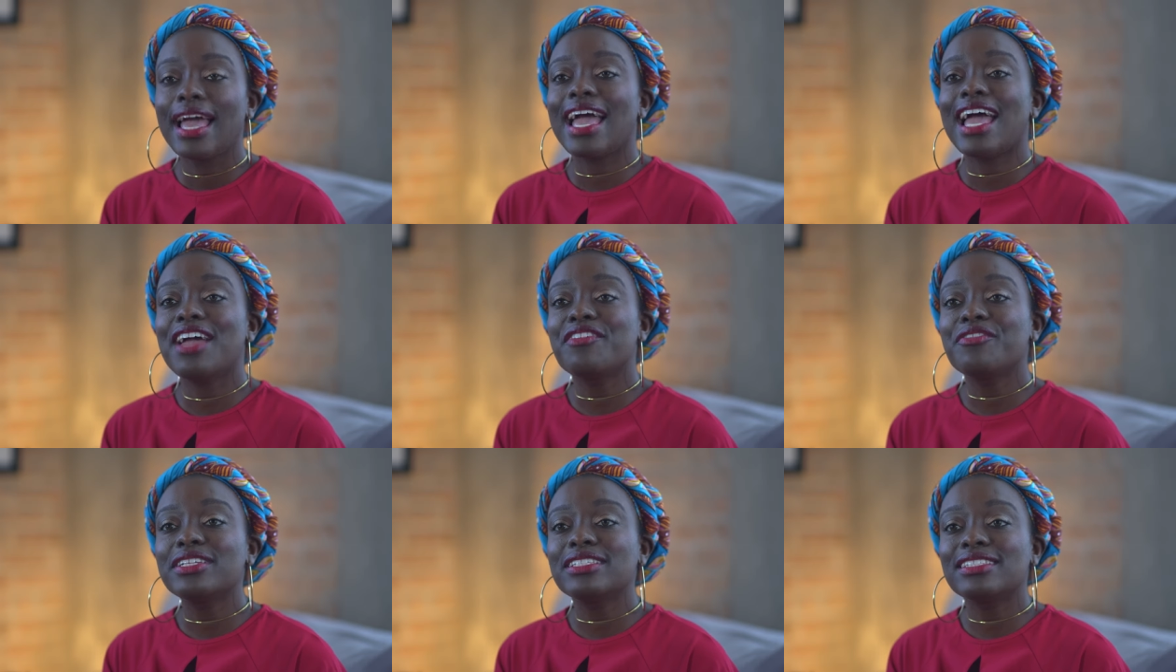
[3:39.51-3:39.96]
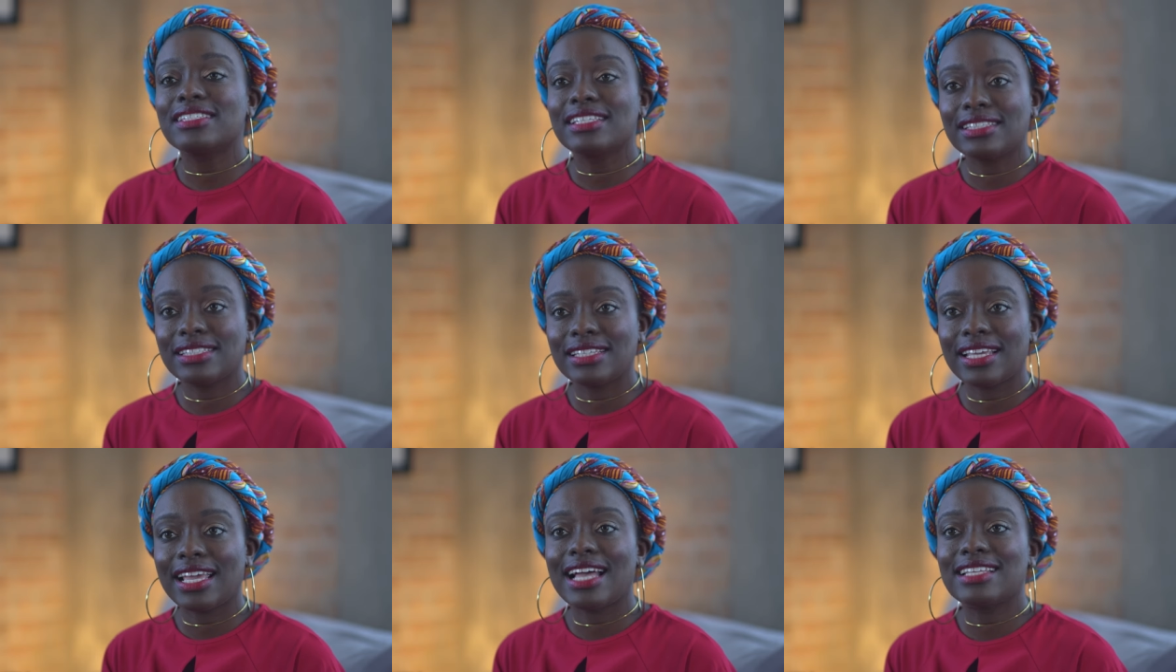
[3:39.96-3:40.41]
Every
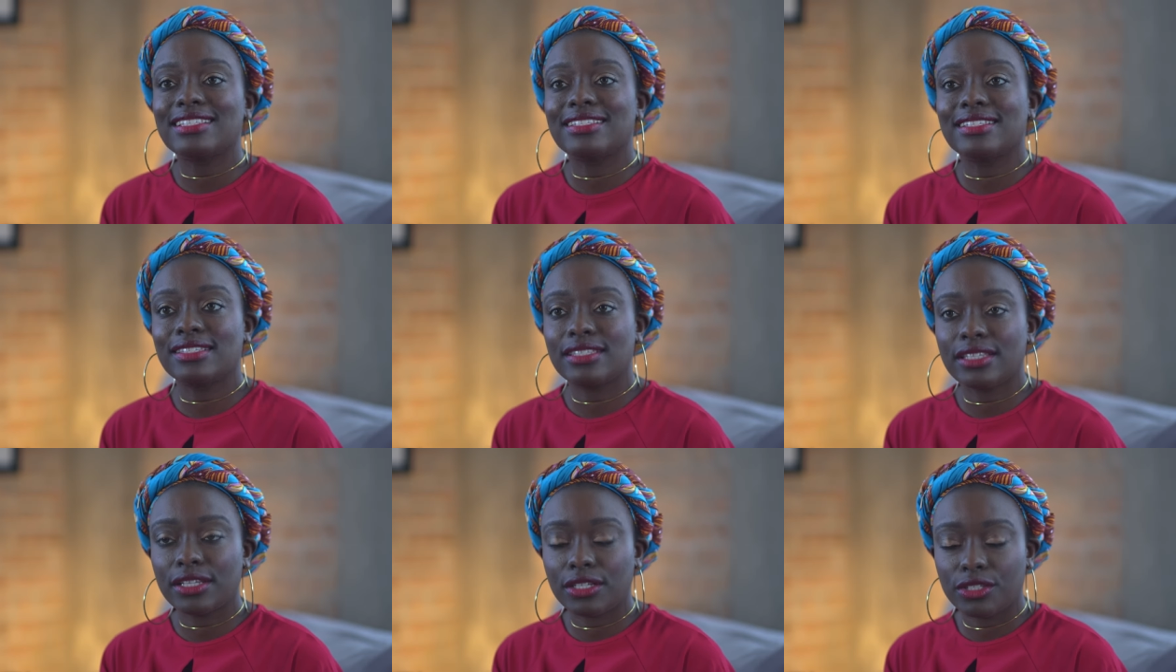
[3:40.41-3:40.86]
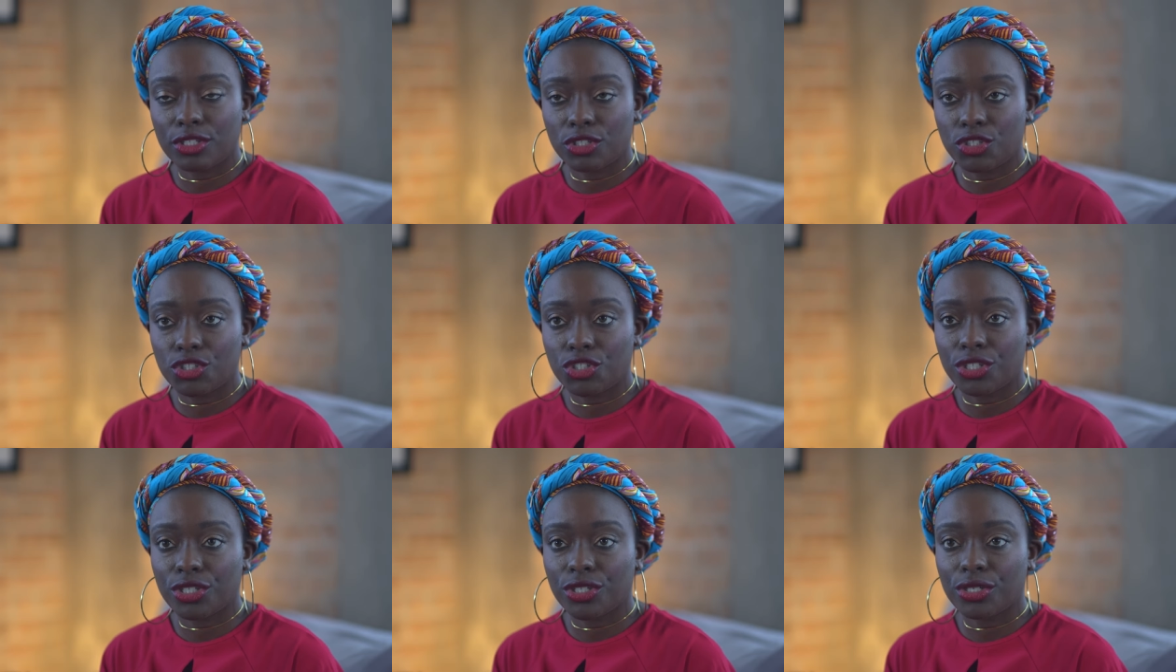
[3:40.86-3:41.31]
city has a
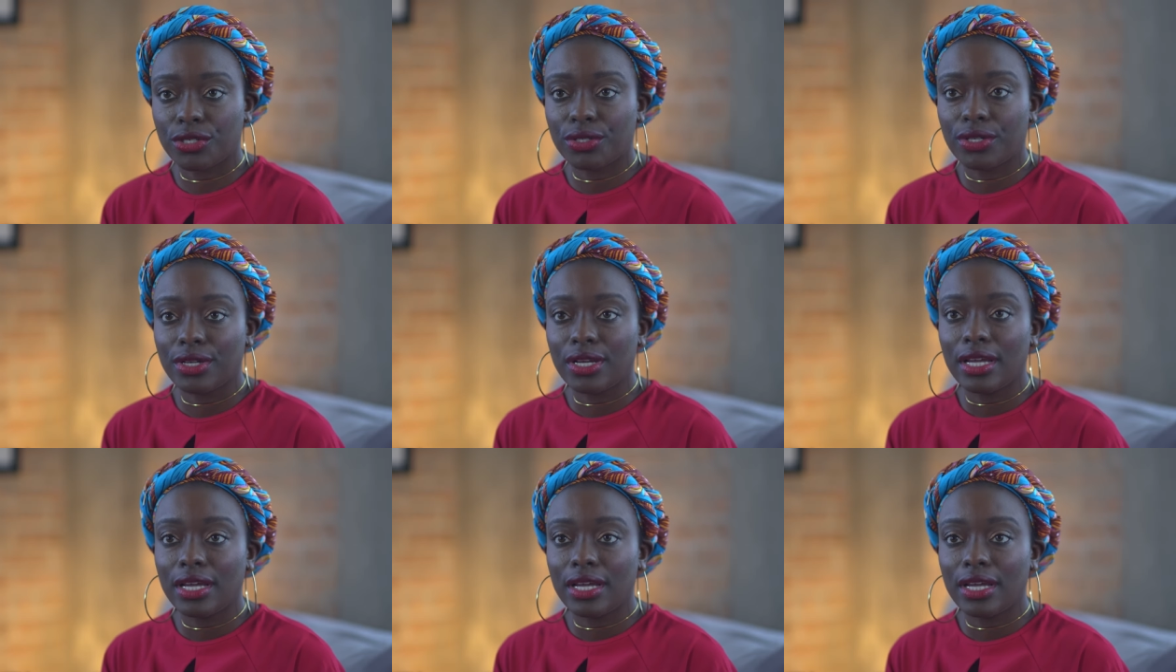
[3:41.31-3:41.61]
signature,